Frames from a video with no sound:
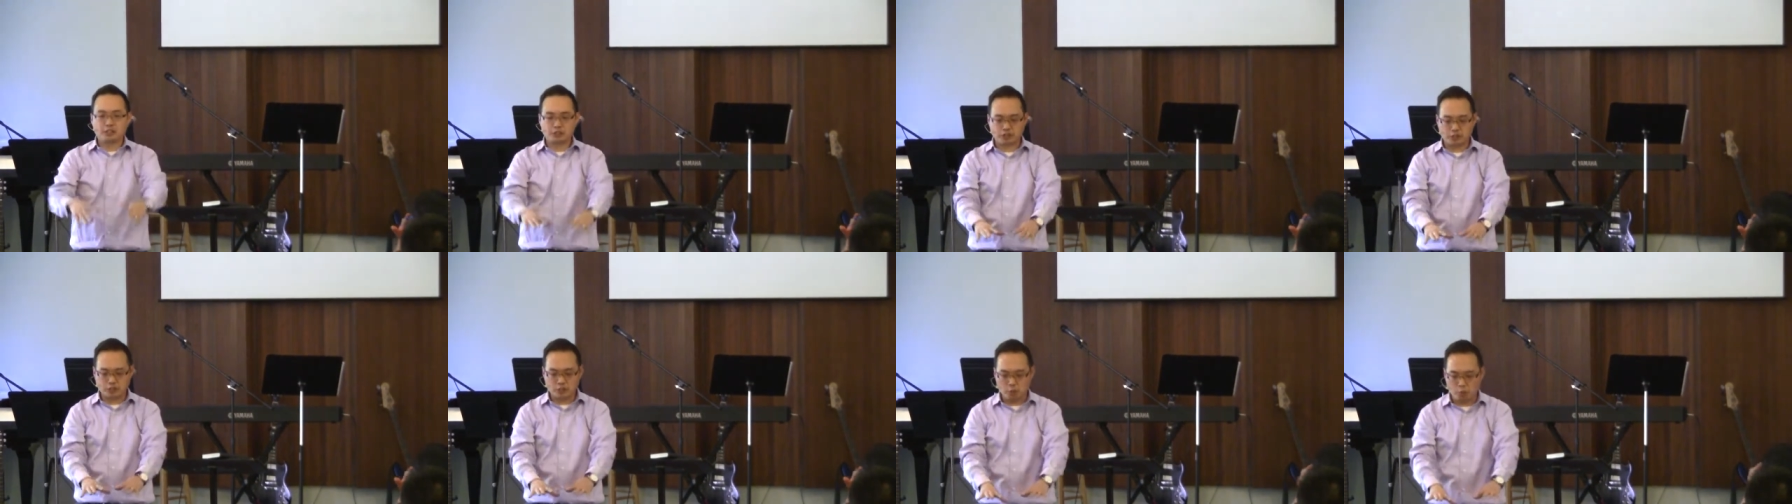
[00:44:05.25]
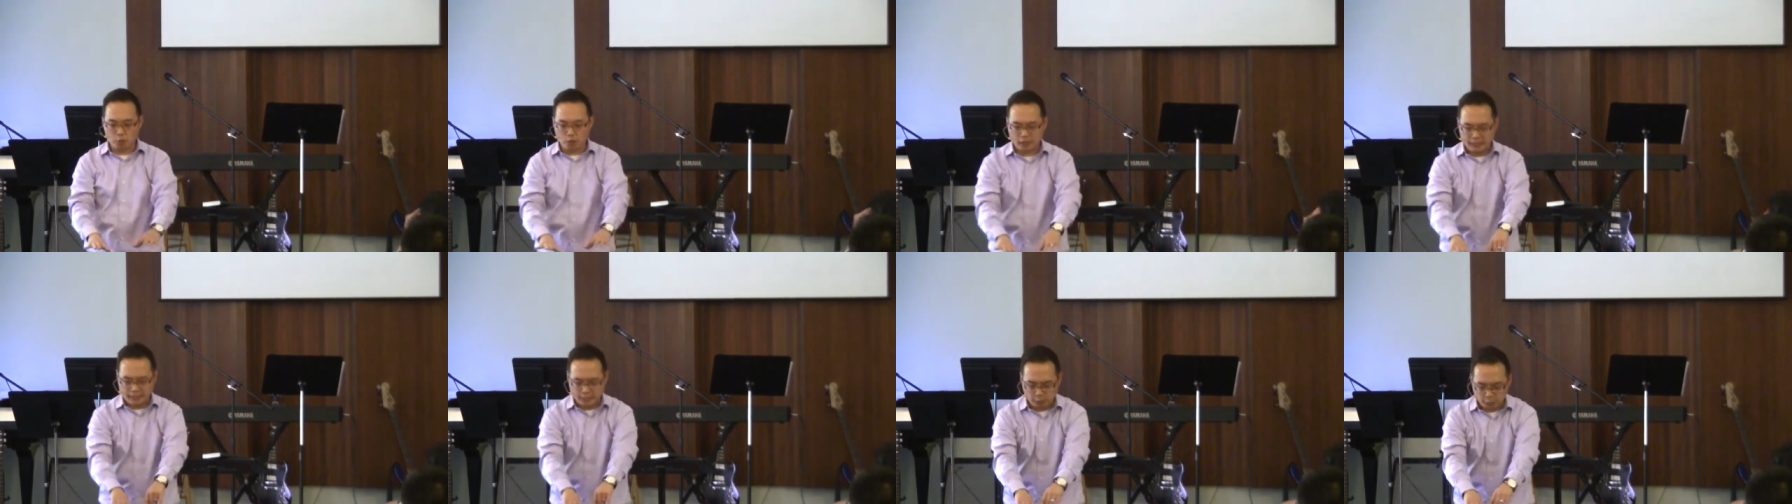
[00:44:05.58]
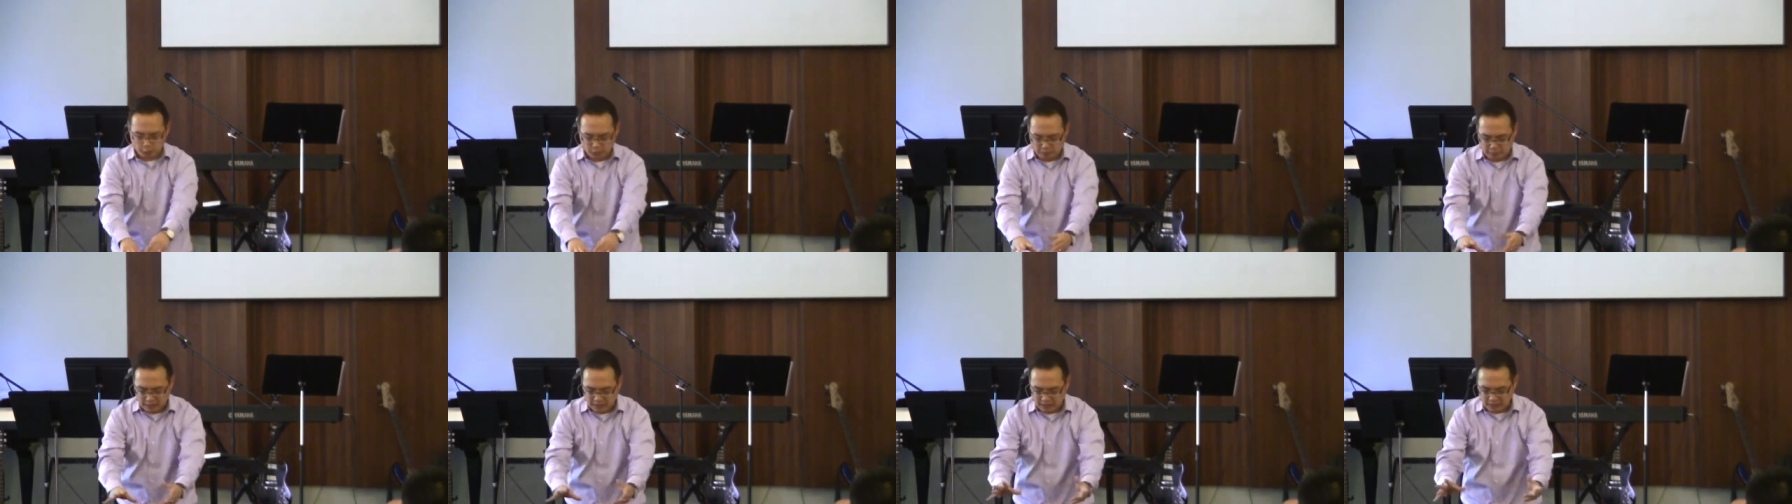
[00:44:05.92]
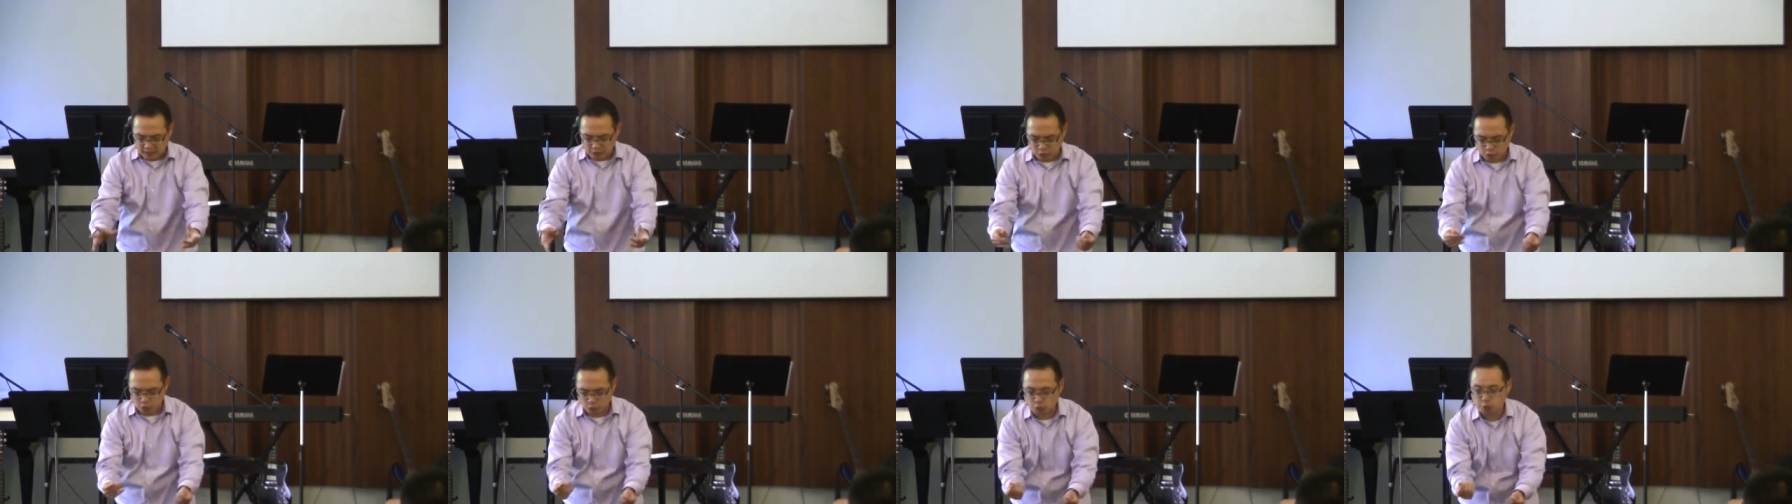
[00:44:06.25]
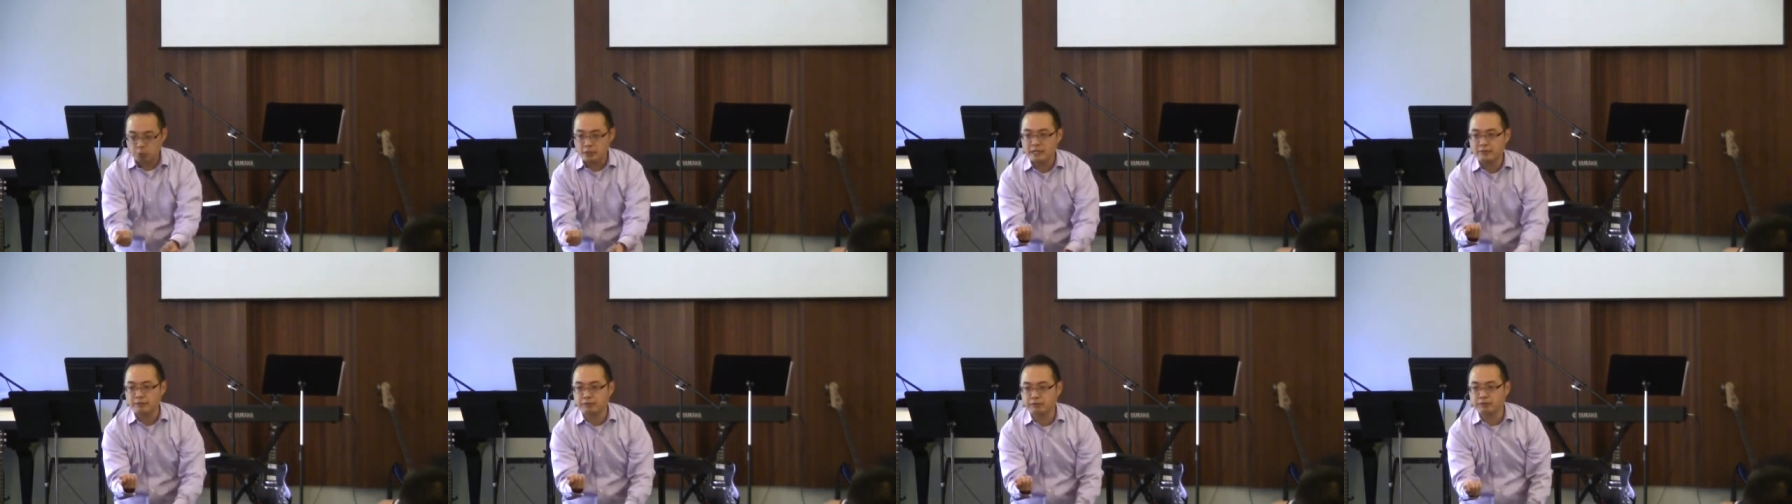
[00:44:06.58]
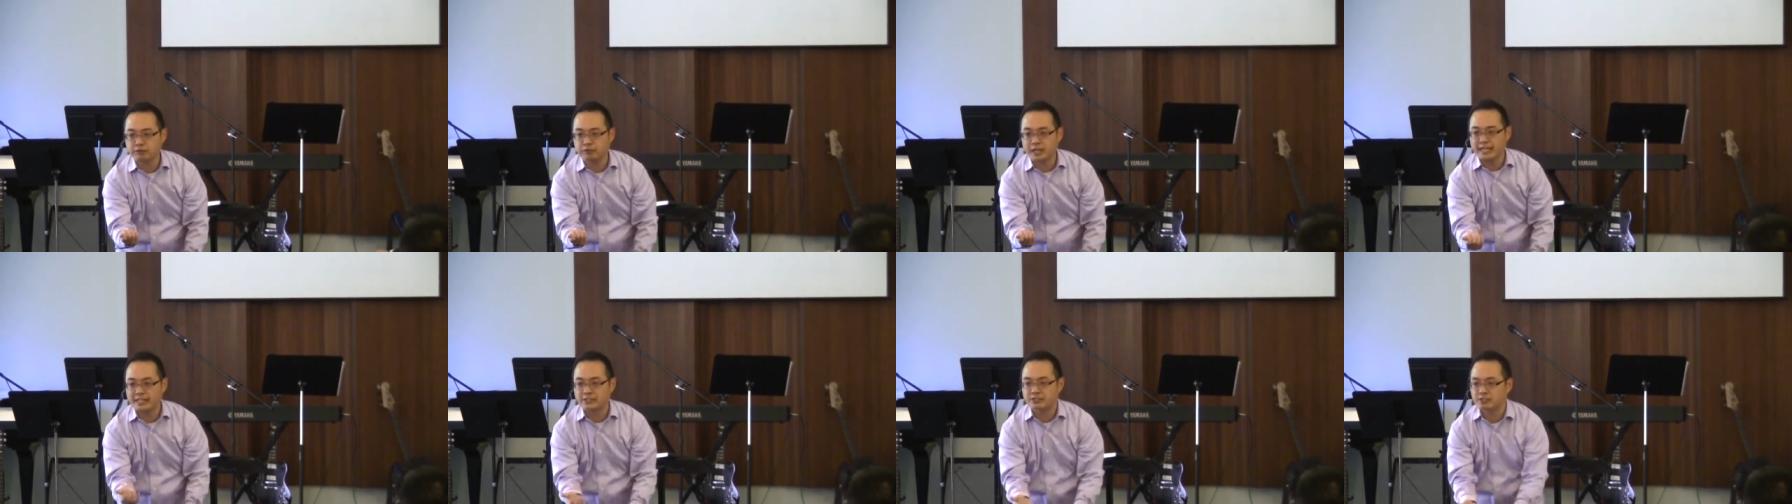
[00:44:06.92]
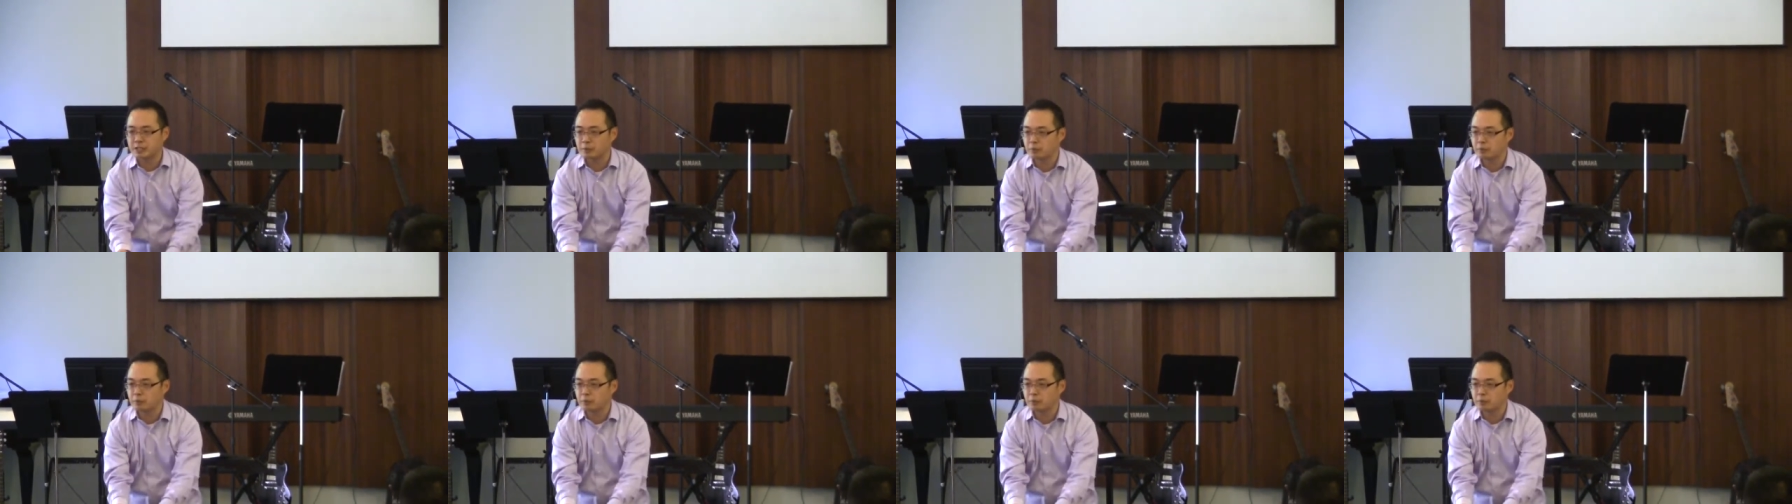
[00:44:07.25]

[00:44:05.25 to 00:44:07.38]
Just in the morning, there would be these sweet flakes